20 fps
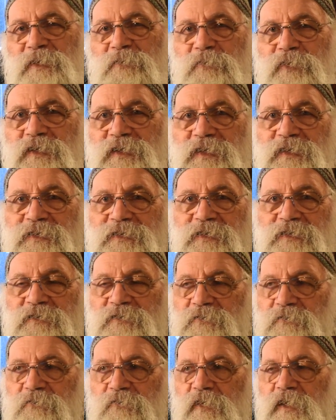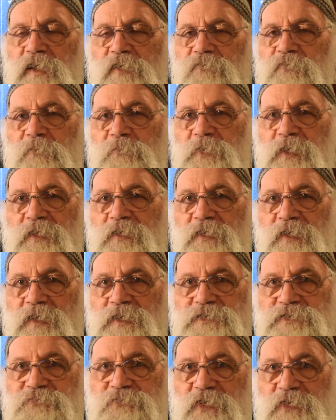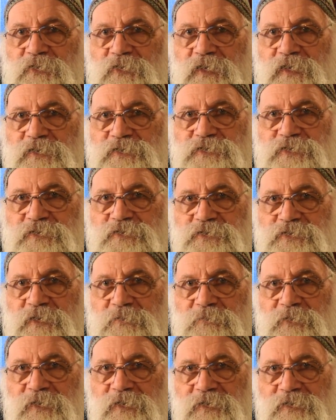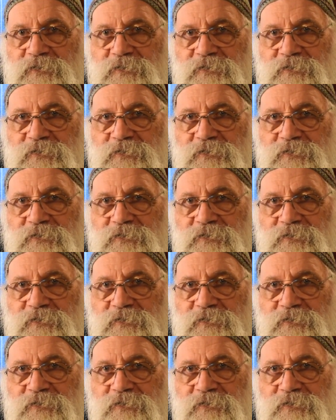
might want to get a grant from the Kleiss Foundation someday.